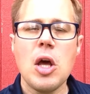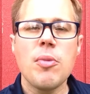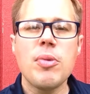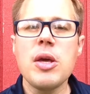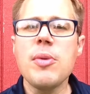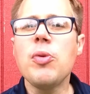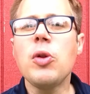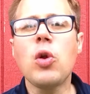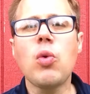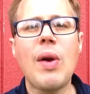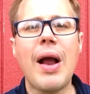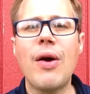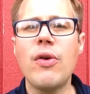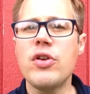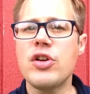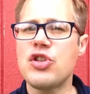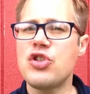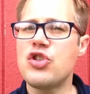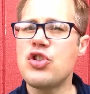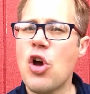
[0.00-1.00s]
People around
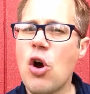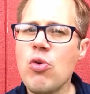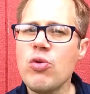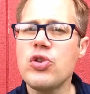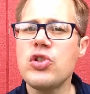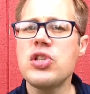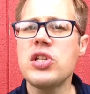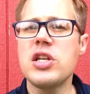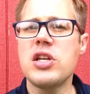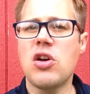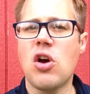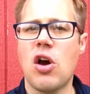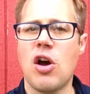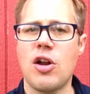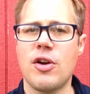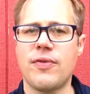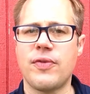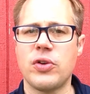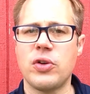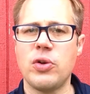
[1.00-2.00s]
us don't see
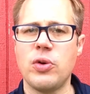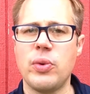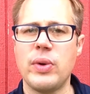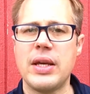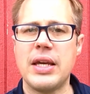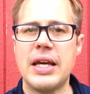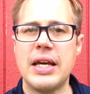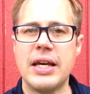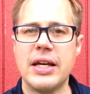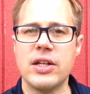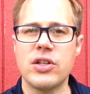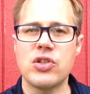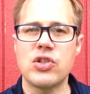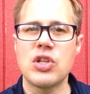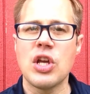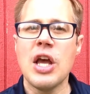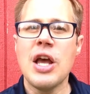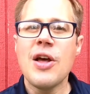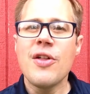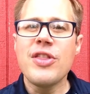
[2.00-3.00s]
God for who He is.
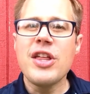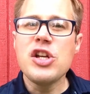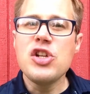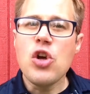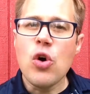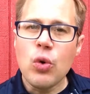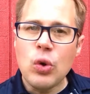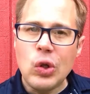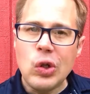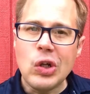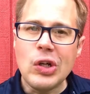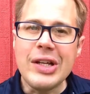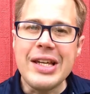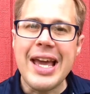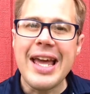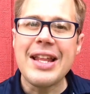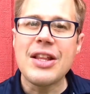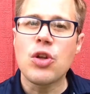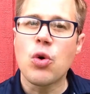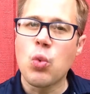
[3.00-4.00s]
They don't look
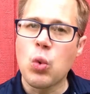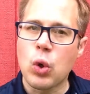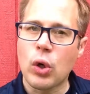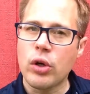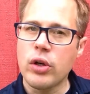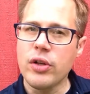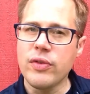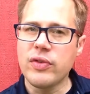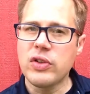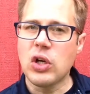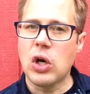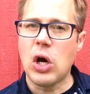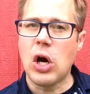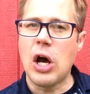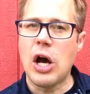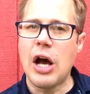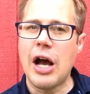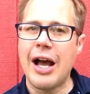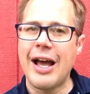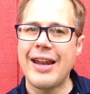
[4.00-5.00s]
at the Word of
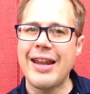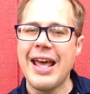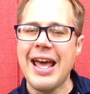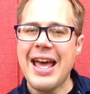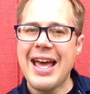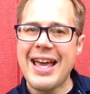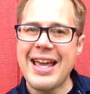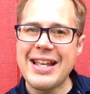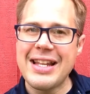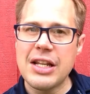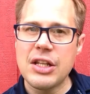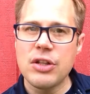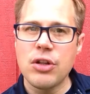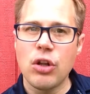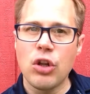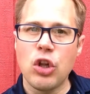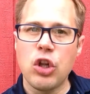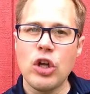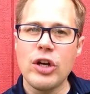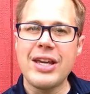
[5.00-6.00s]
God and
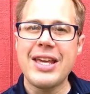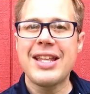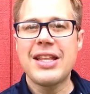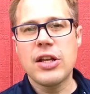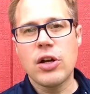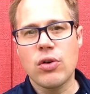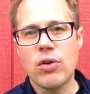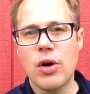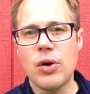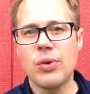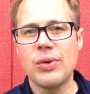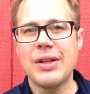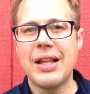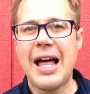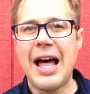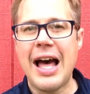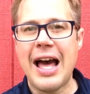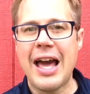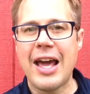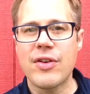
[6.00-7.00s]
look at their own
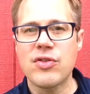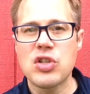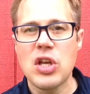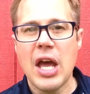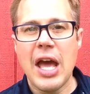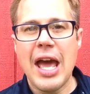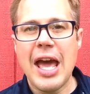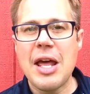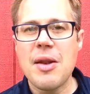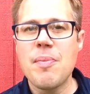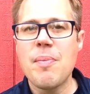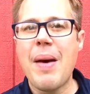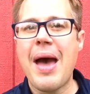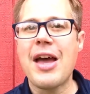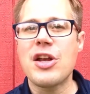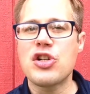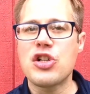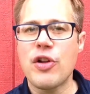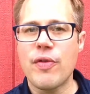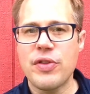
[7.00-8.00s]
lives and
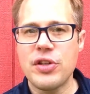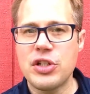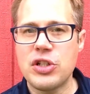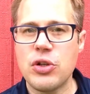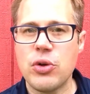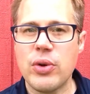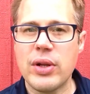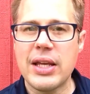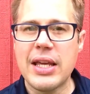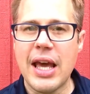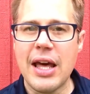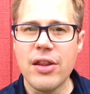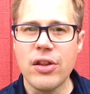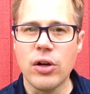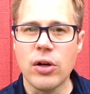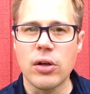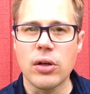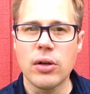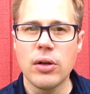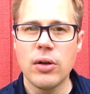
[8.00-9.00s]
mesh the two
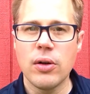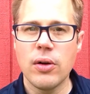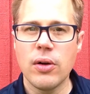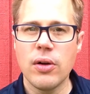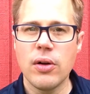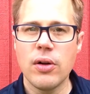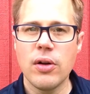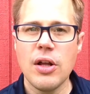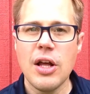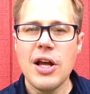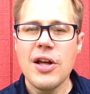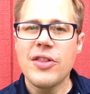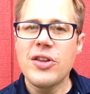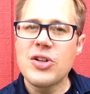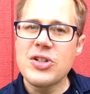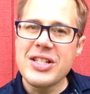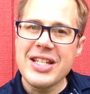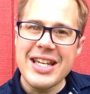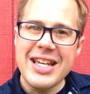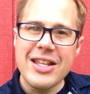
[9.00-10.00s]
together.
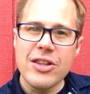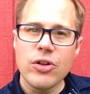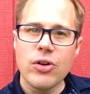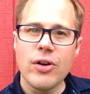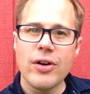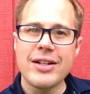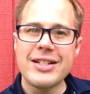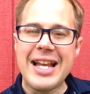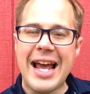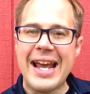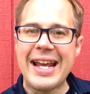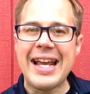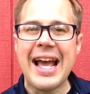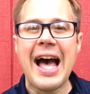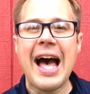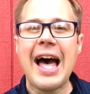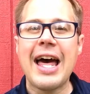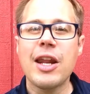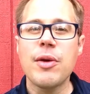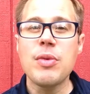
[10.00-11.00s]
There's either a
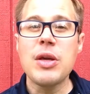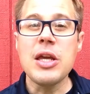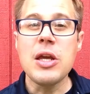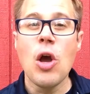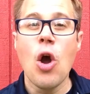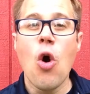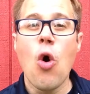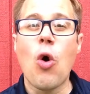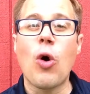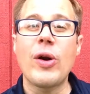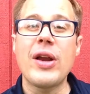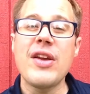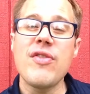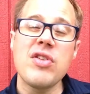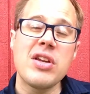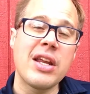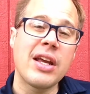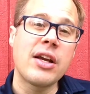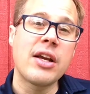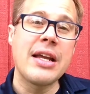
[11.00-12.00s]
dichotomy or
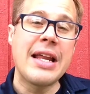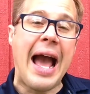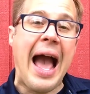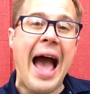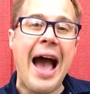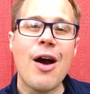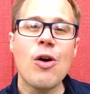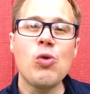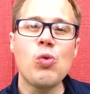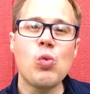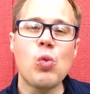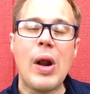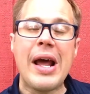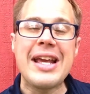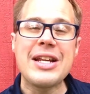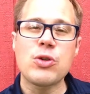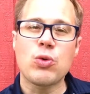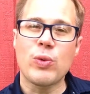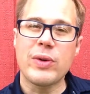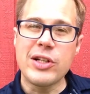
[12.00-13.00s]
even an
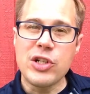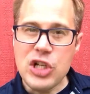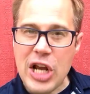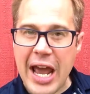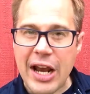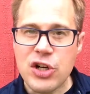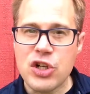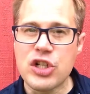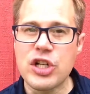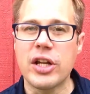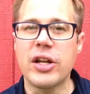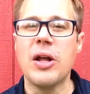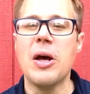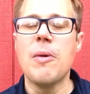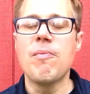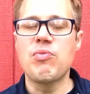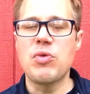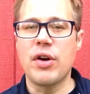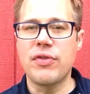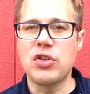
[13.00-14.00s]
outright rejection
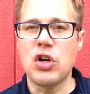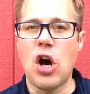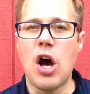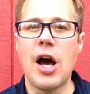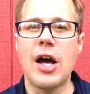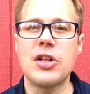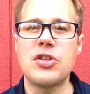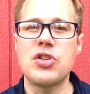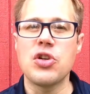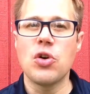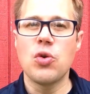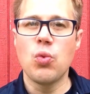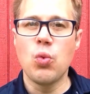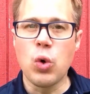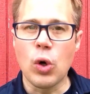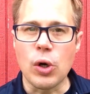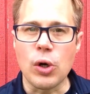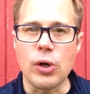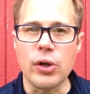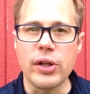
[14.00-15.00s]
of God's
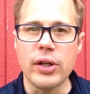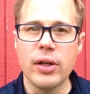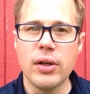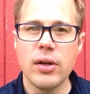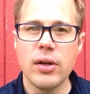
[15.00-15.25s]
Word.